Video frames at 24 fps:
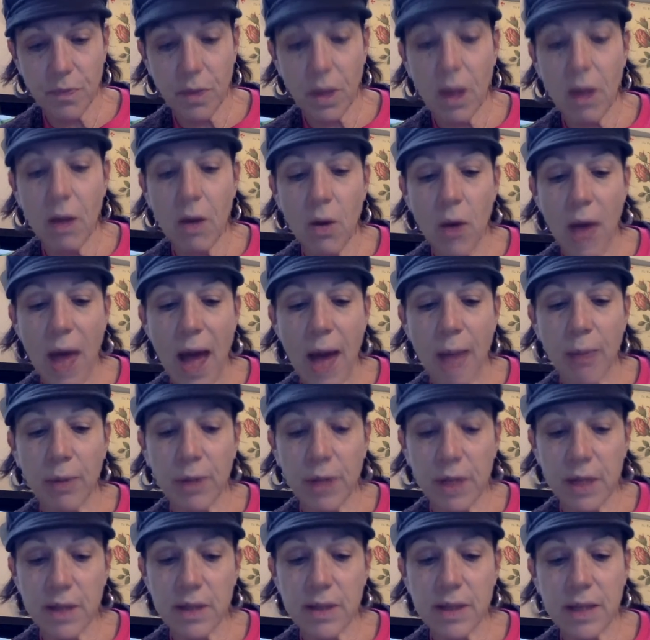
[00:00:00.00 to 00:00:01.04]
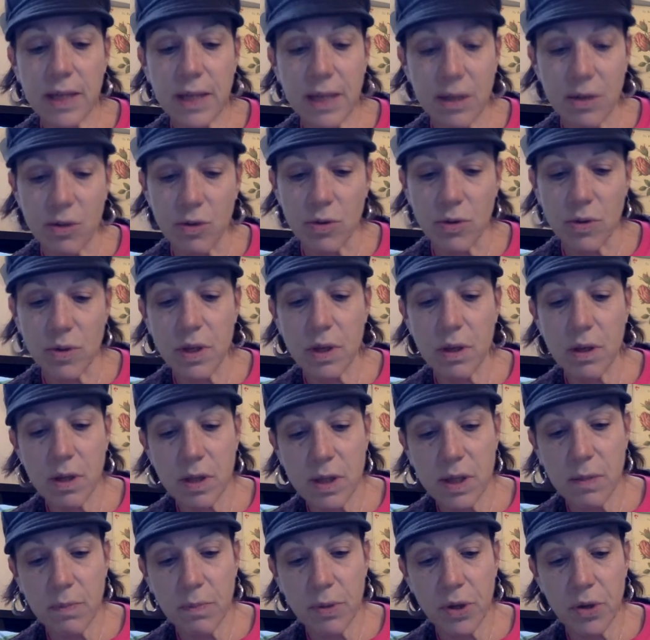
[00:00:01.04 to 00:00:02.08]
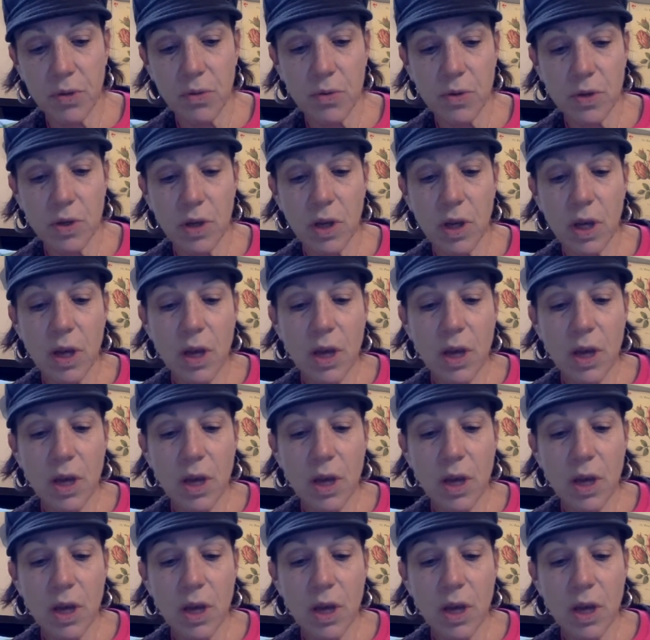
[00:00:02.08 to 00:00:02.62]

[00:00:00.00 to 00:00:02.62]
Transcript: Oh, Abilene's tears, he supposed.